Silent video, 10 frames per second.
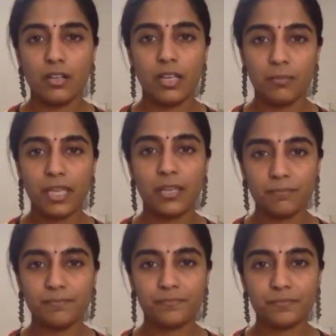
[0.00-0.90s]
in me
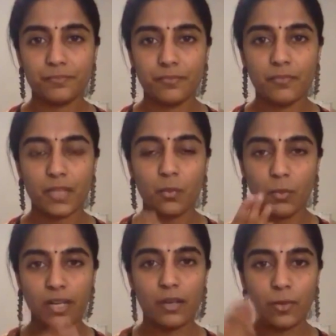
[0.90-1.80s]

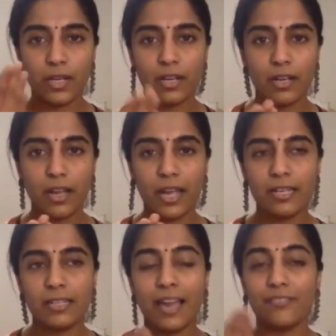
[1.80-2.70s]
when I
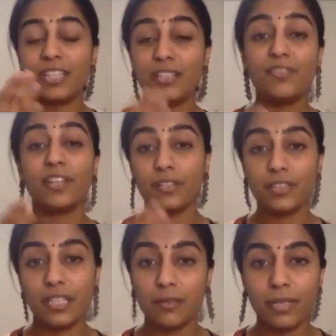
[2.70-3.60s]
didn't have the
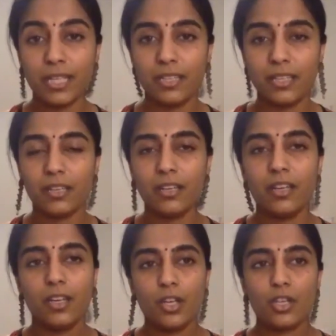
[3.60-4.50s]
difficulty in breathing.
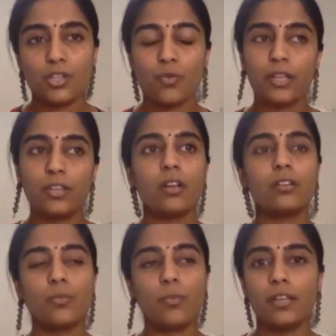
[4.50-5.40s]
So I thought,
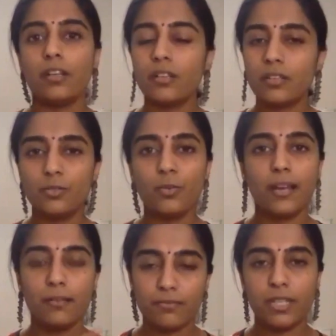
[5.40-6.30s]
why not
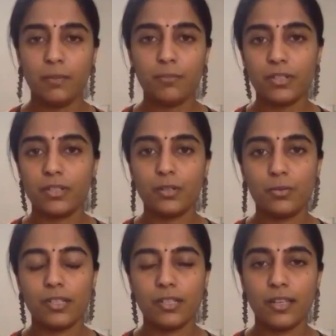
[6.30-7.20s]
dwell deeper into
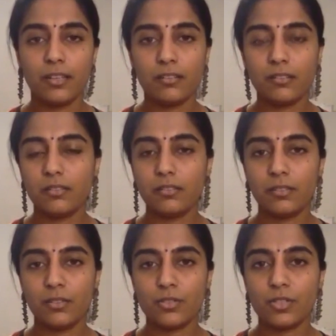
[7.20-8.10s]
it and
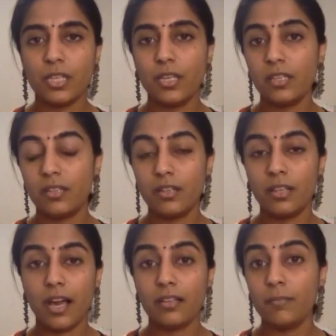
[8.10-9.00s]
see
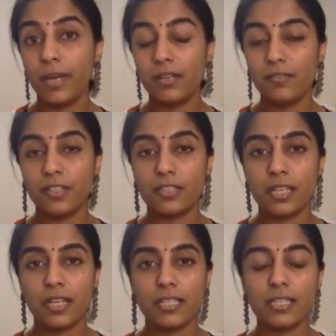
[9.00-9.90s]
the other benefits?
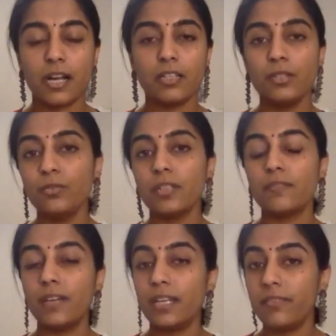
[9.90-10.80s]
And I started doing
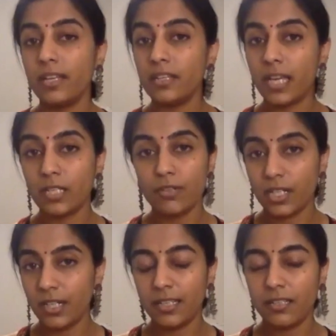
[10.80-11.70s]
it very, very
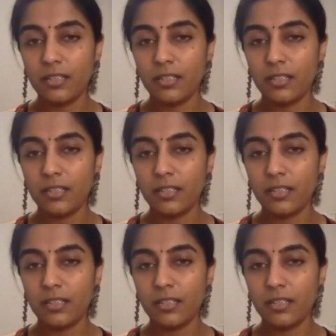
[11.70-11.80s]
regularly.